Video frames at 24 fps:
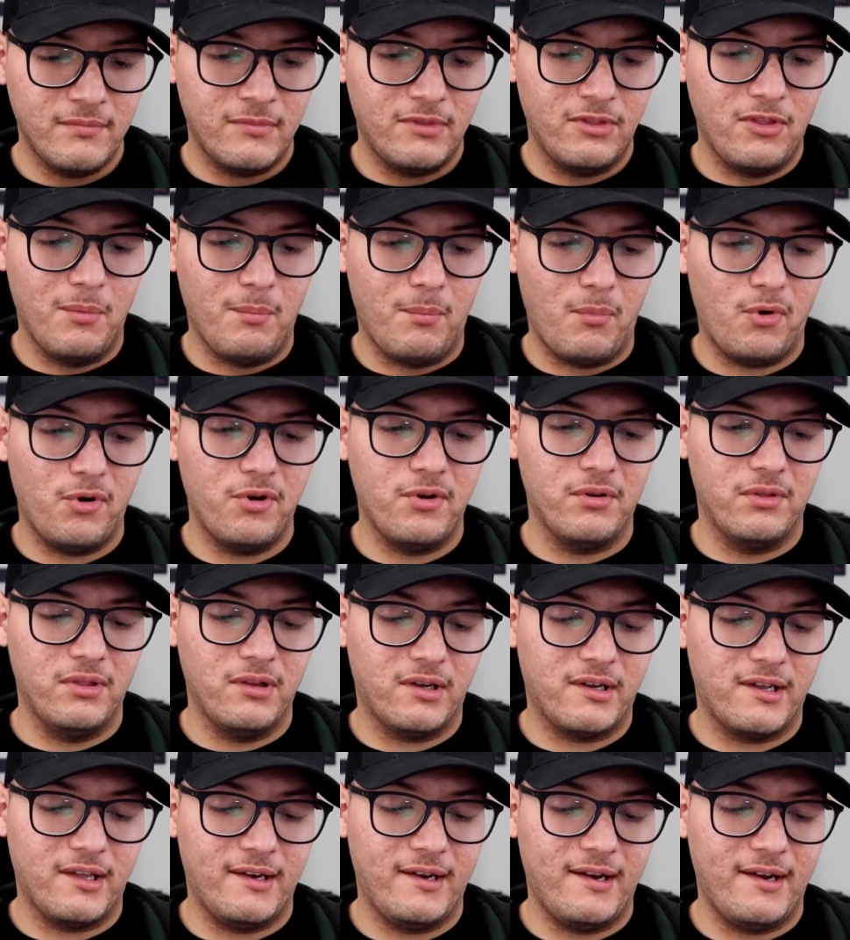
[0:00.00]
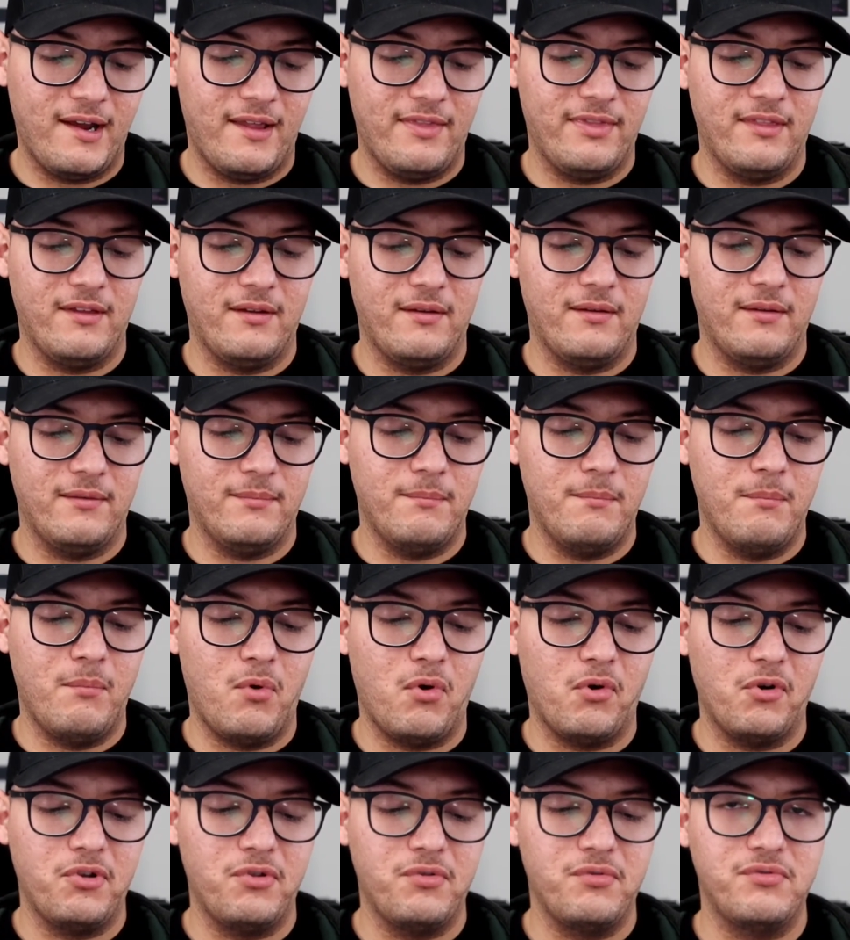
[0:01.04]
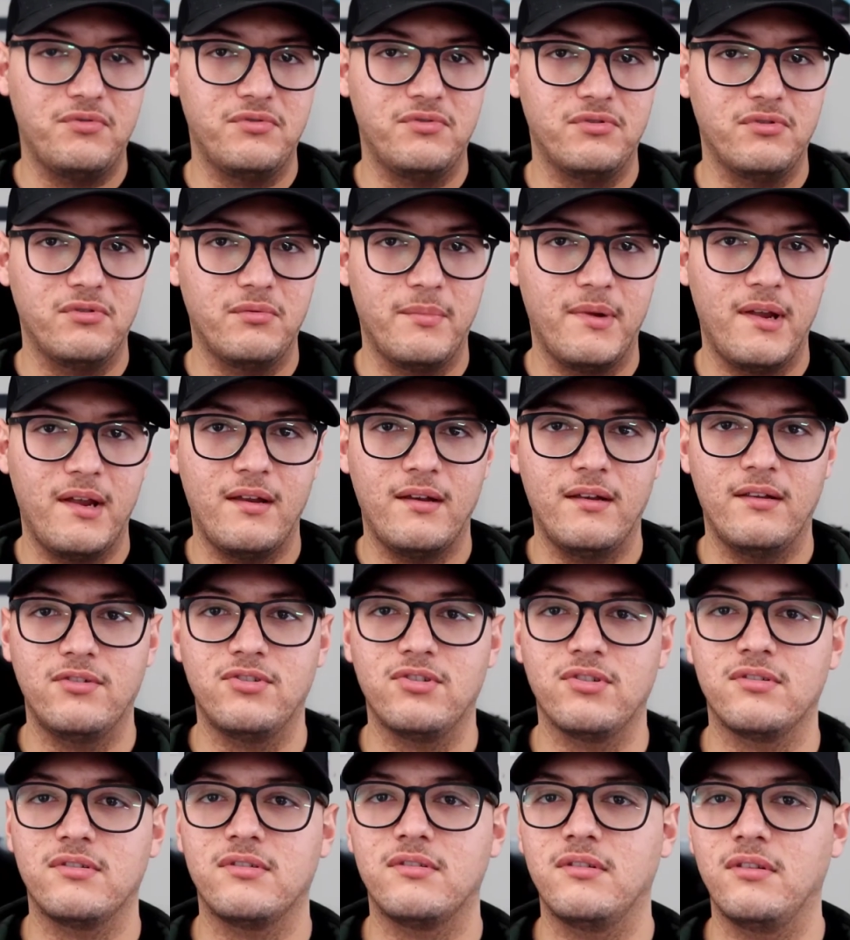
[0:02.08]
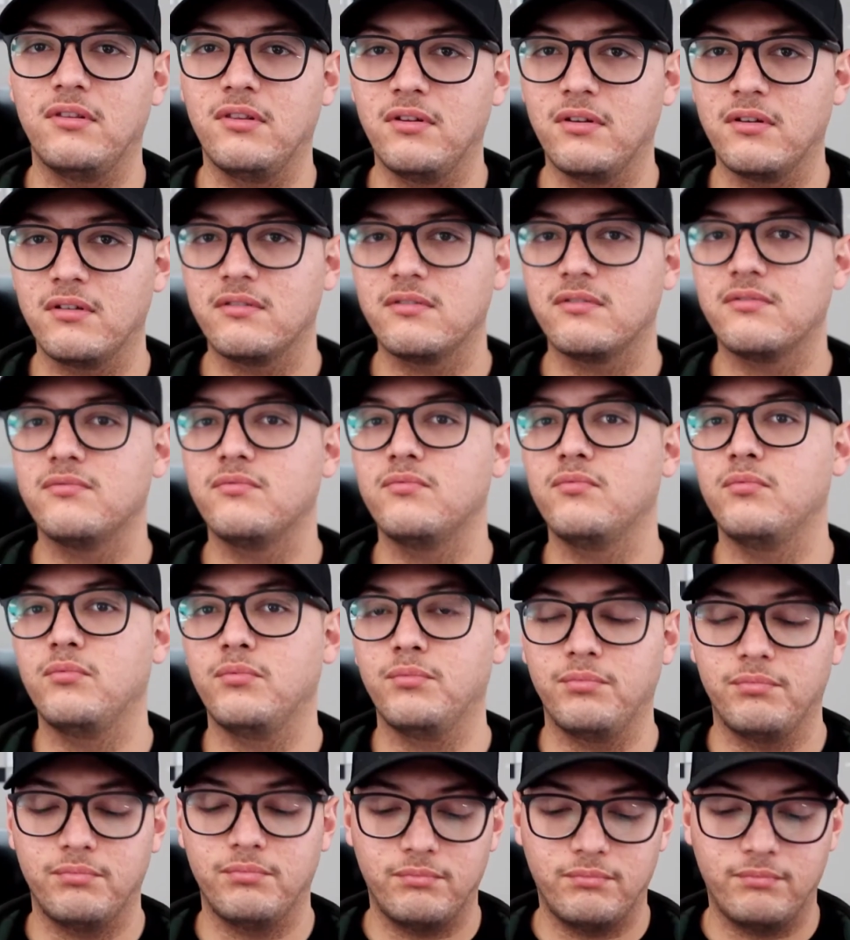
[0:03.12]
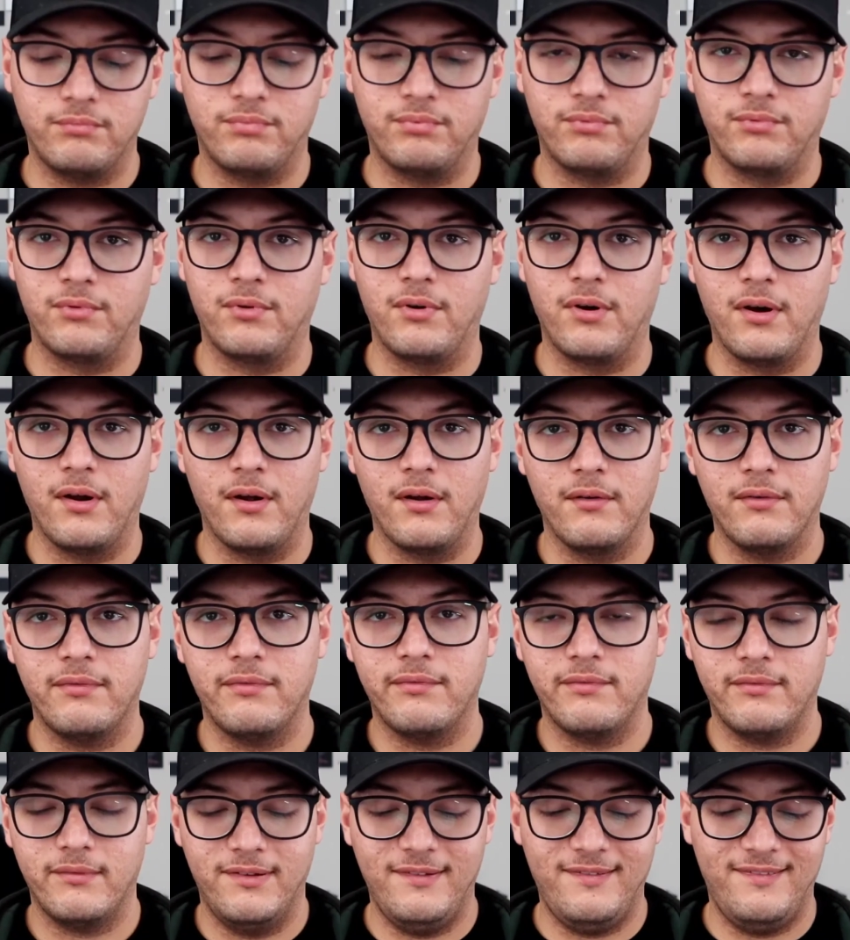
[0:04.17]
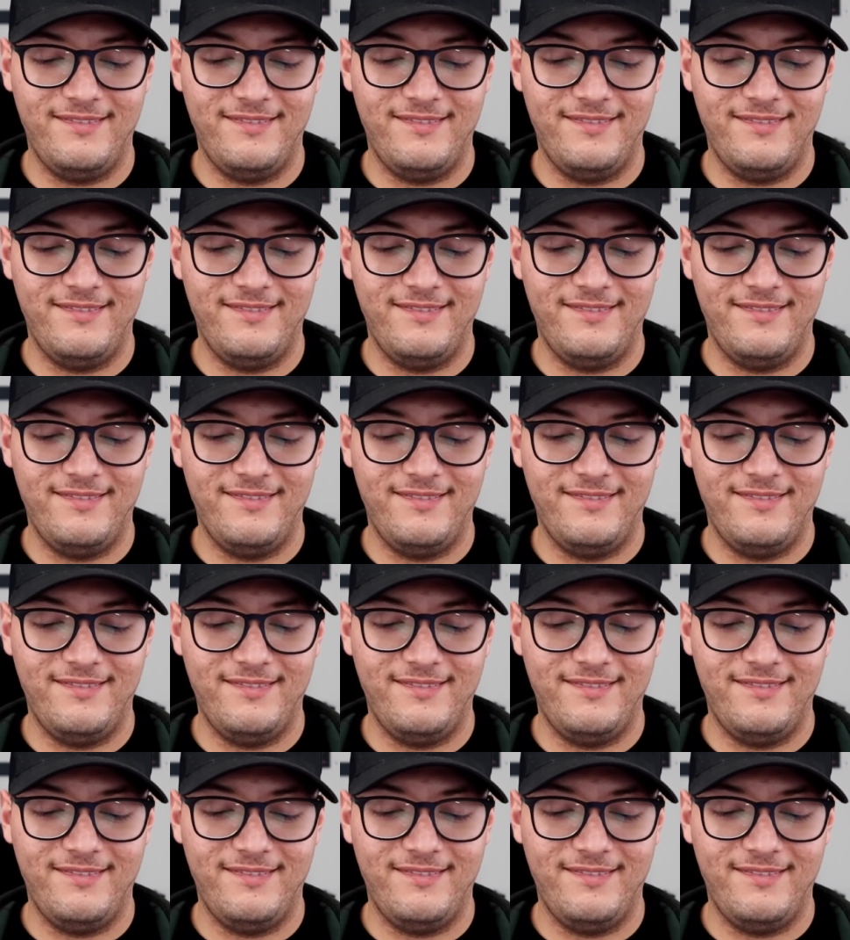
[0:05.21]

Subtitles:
the more you look at it and the more you zoom in, it just looks rough.